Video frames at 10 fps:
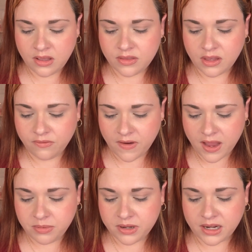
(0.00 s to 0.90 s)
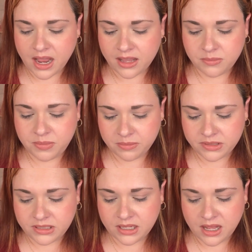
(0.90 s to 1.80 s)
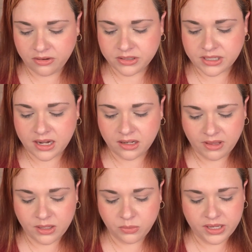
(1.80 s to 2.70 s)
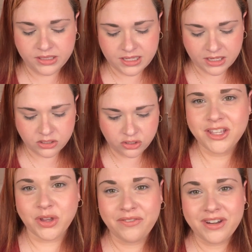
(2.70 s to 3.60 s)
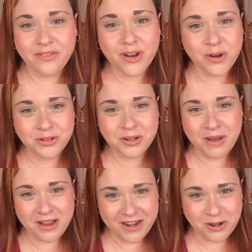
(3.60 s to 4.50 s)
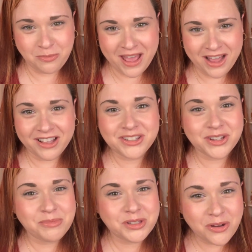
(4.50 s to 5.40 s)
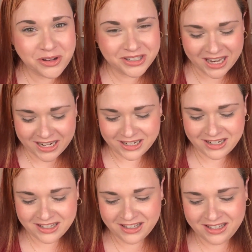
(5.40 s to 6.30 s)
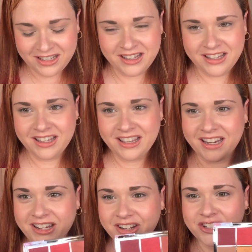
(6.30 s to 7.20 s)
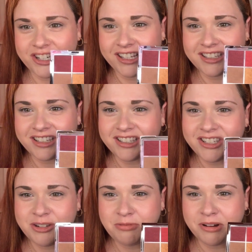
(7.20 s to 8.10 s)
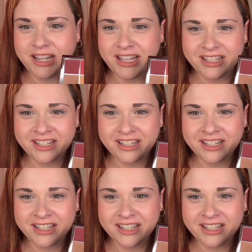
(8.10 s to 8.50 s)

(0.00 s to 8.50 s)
They are vibrant and highly pigmented colors and a lightweight texture. So I've never owned a Byredo palette, so I'm so excited. And here she is. Isn't she pretty?